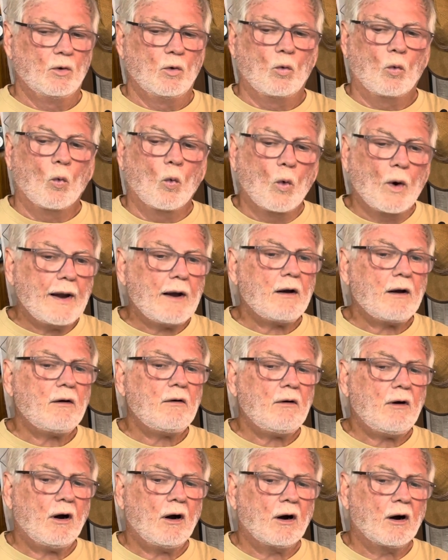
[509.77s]

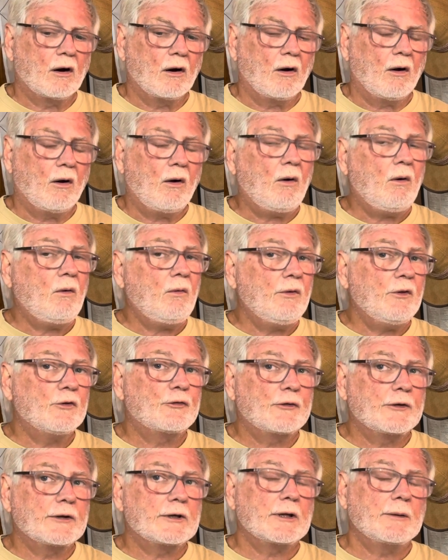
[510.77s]
Where are all
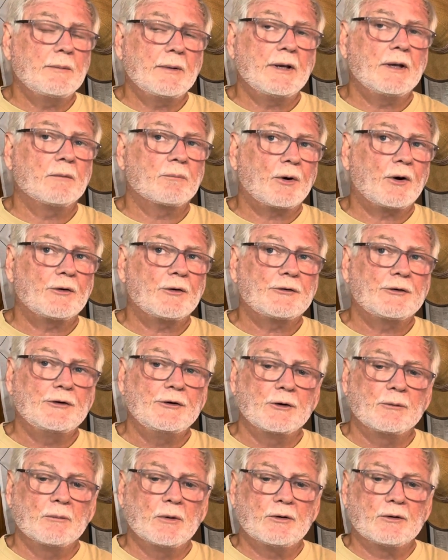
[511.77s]
those 50 million parts in
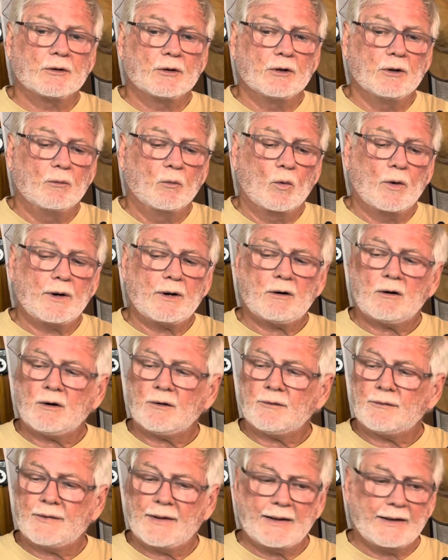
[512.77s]
your motorhome? Where
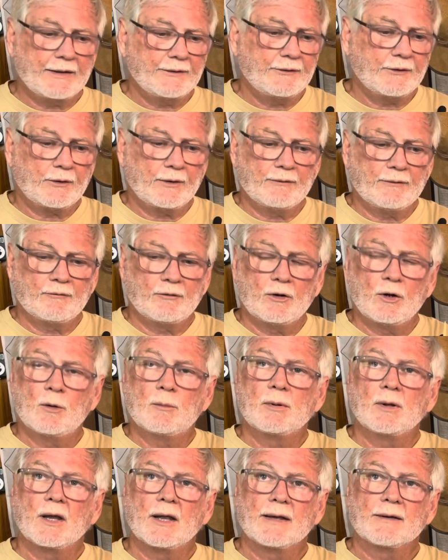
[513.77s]
are they in their
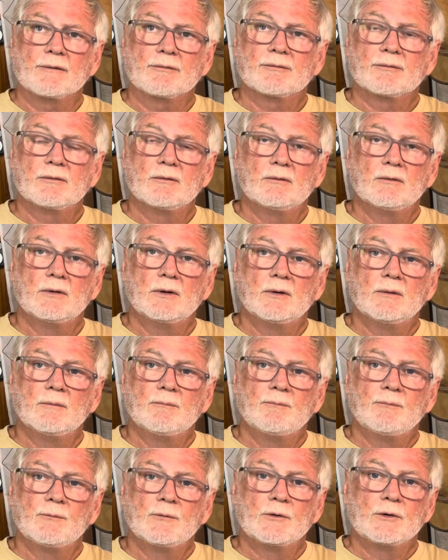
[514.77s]
envelope of life?
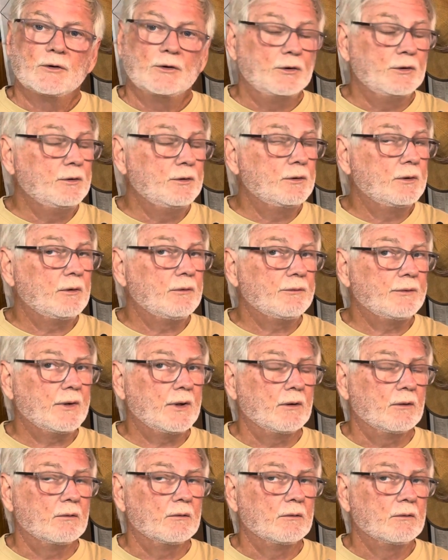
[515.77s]
You don't
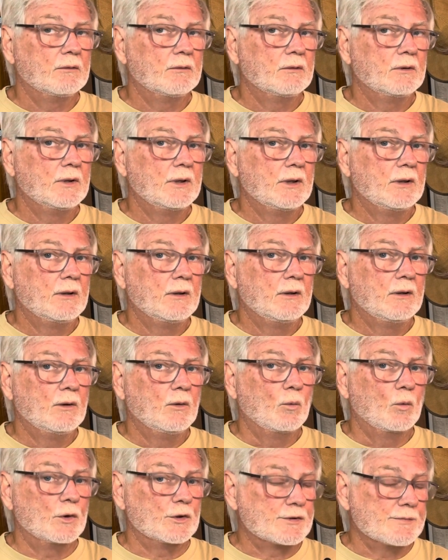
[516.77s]
know,
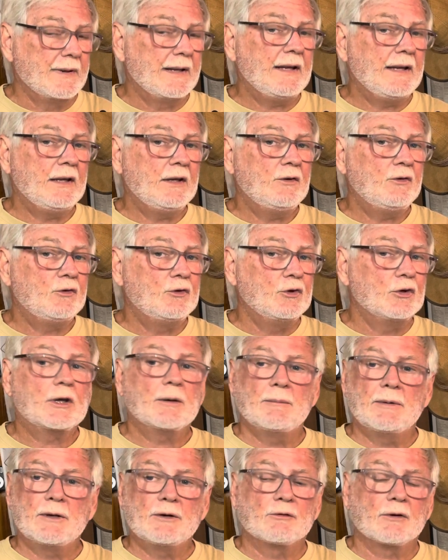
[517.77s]
which means you
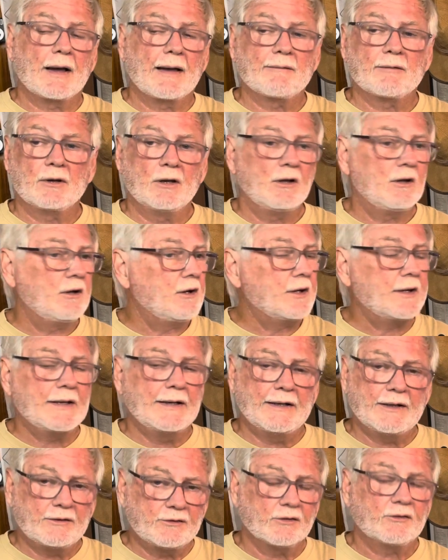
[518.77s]
could be driving along
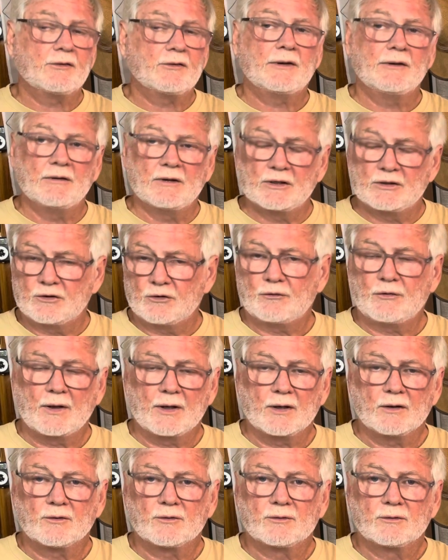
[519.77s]
and it just
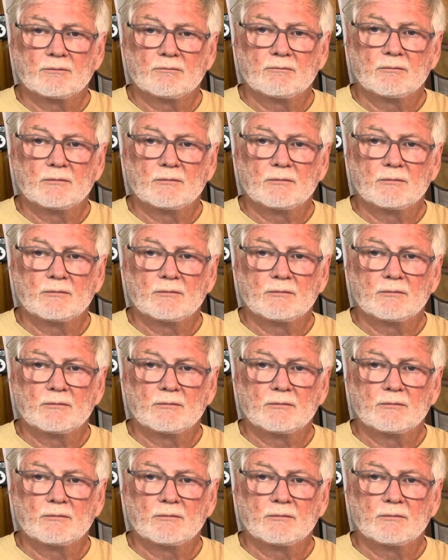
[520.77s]
fails.